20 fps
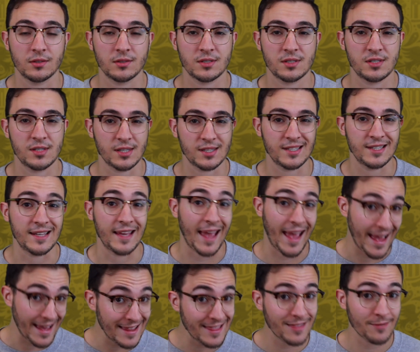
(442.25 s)

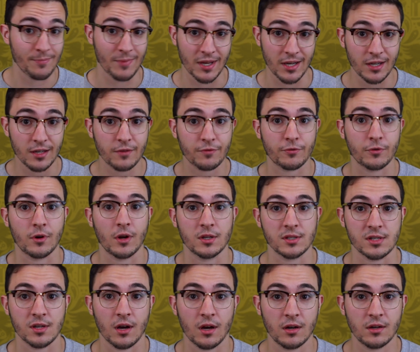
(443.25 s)
68th minute for
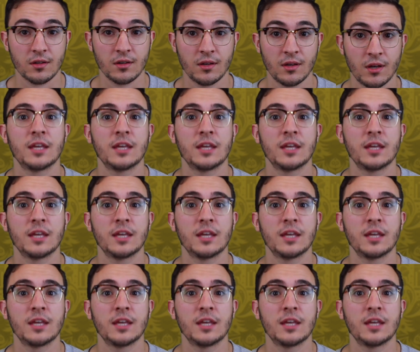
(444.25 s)
Hazard,